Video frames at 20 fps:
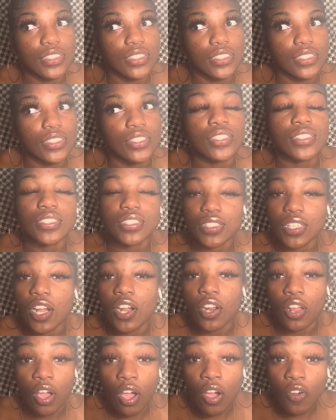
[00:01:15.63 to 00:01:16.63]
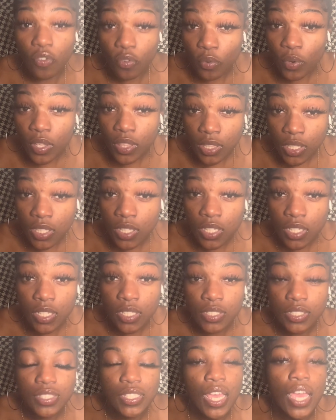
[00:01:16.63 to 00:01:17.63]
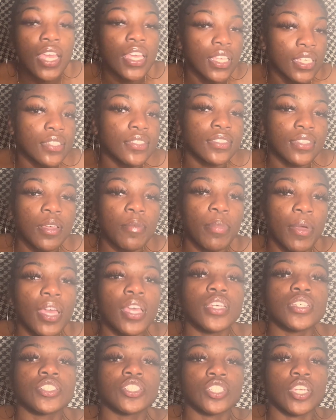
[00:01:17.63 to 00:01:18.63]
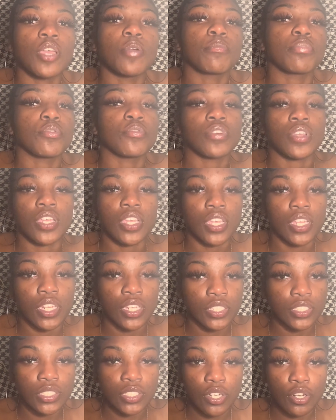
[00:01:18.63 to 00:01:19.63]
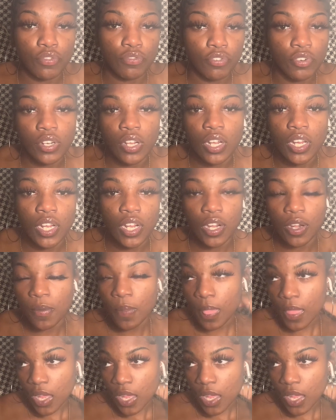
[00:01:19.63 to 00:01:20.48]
To start off with, at least, that is the best shampoo and conditioner for your hair.